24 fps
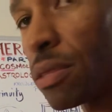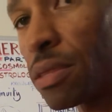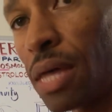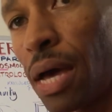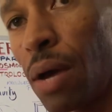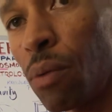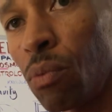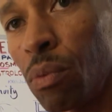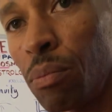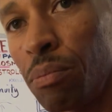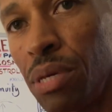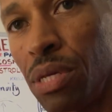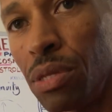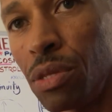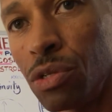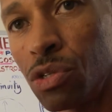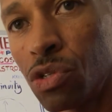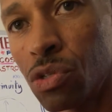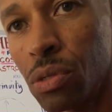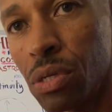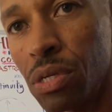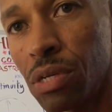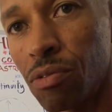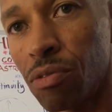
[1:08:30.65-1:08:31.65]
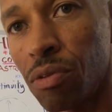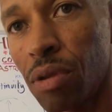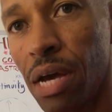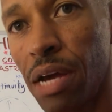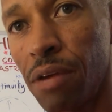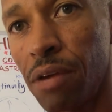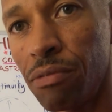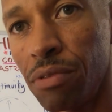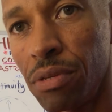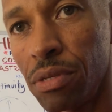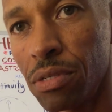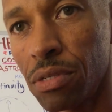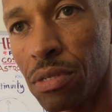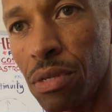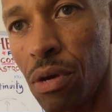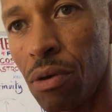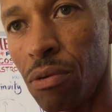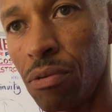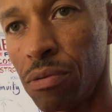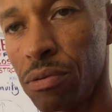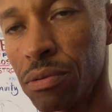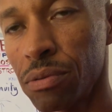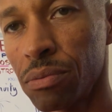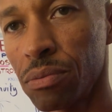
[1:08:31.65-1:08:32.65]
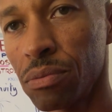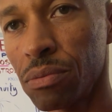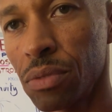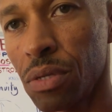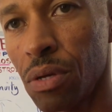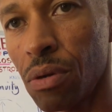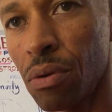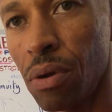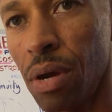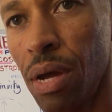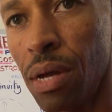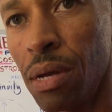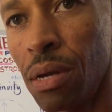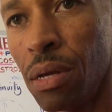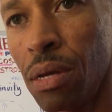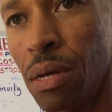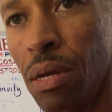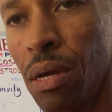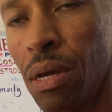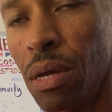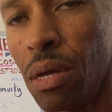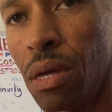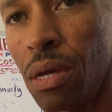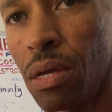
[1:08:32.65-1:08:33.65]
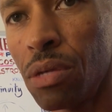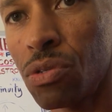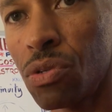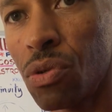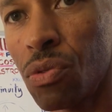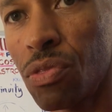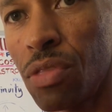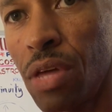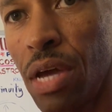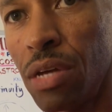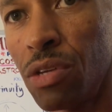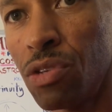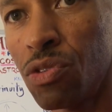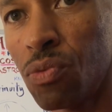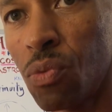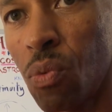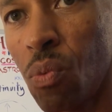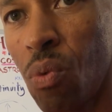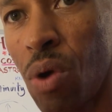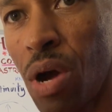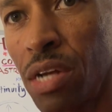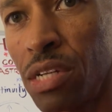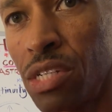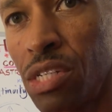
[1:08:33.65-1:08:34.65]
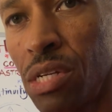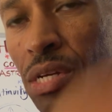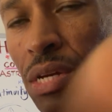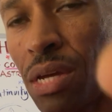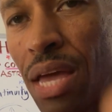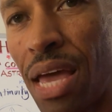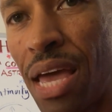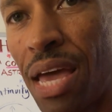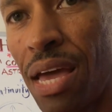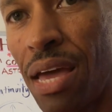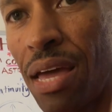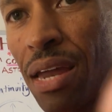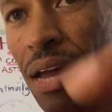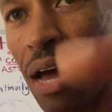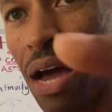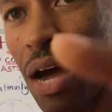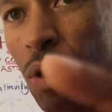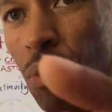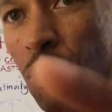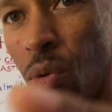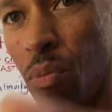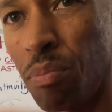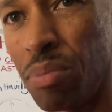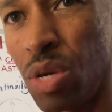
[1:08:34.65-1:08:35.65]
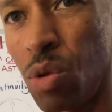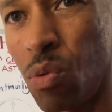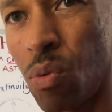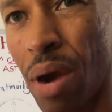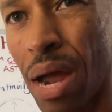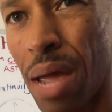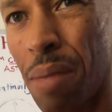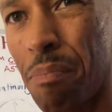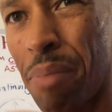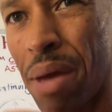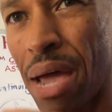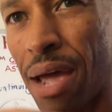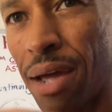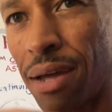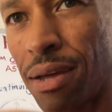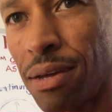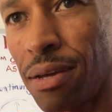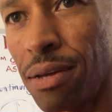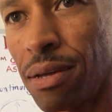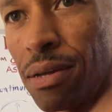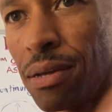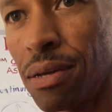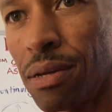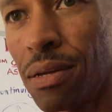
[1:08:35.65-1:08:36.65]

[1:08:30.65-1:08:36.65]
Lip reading: That would be the tree of life itself, all right? So thanks for watching, and I will be right back.